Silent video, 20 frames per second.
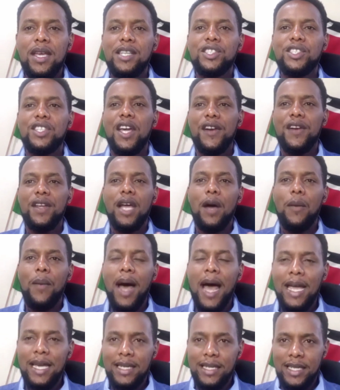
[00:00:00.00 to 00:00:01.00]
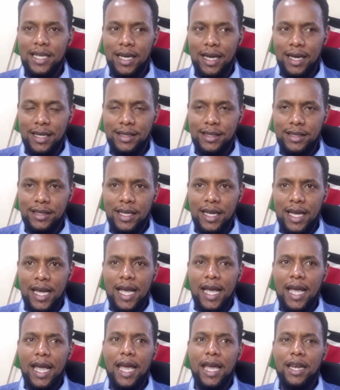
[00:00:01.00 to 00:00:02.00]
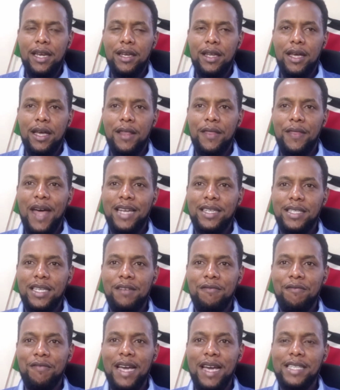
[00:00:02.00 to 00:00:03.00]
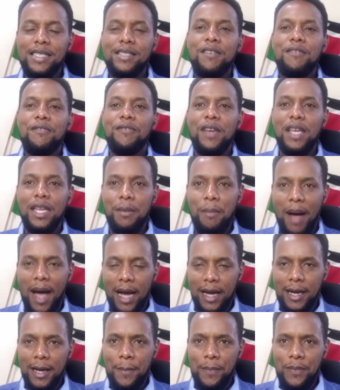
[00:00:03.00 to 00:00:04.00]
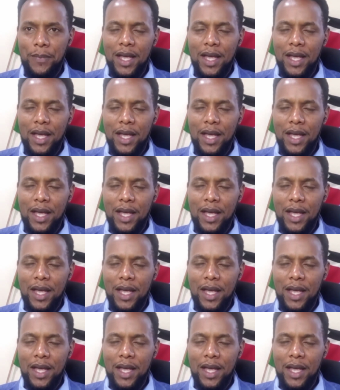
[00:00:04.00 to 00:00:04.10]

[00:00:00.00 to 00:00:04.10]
sharing our ideas. And that invites feedback.